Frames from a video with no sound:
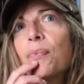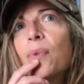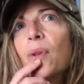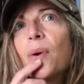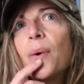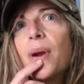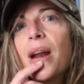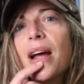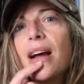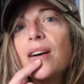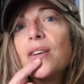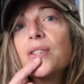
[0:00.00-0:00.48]

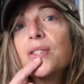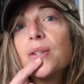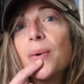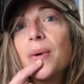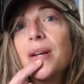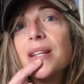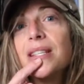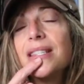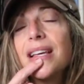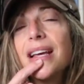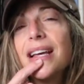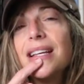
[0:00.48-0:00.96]
what I also
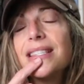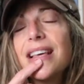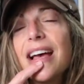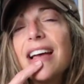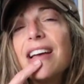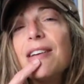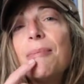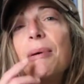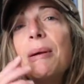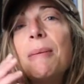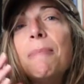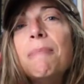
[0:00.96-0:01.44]
want to say is I
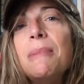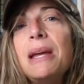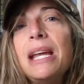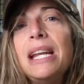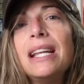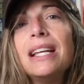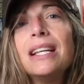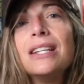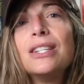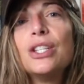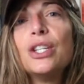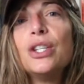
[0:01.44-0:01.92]
have been
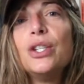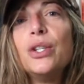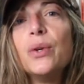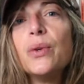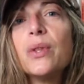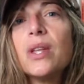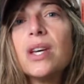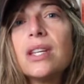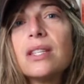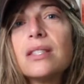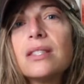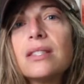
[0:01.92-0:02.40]
meaning to
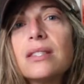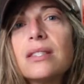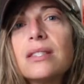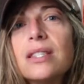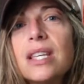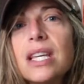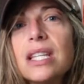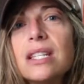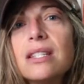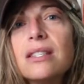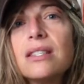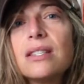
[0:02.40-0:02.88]
do this
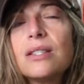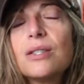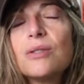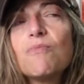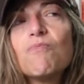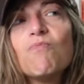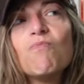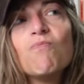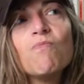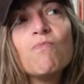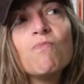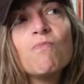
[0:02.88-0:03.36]

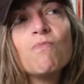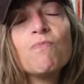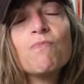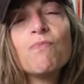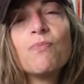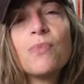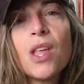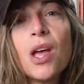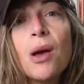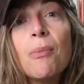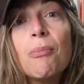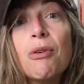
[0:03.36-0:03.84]
since
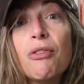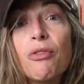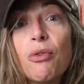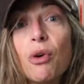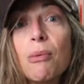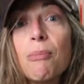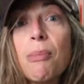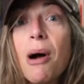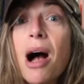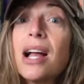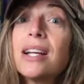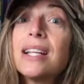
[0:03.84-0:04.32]

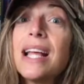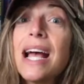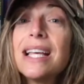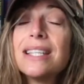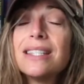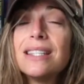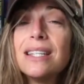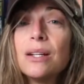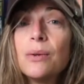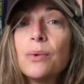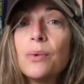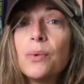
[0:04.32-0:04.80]
before
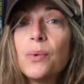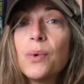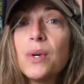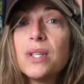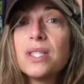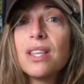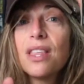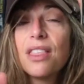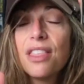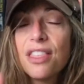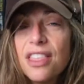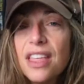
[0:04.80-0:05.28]
podcasting
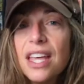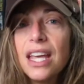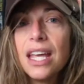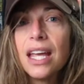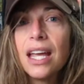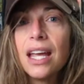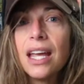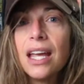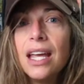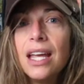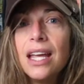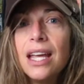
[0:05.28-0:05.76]
was a
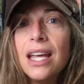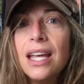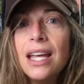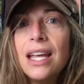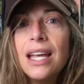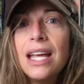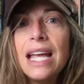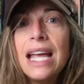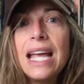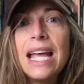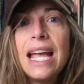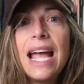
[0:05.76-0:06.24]
thing.
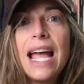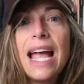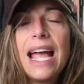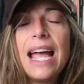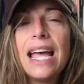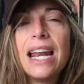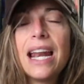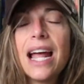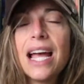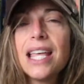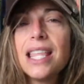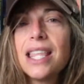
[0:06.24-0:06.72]

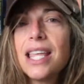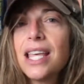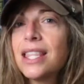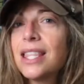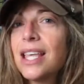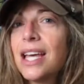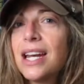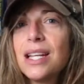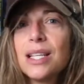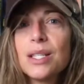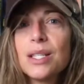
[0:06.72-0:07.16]
And I think that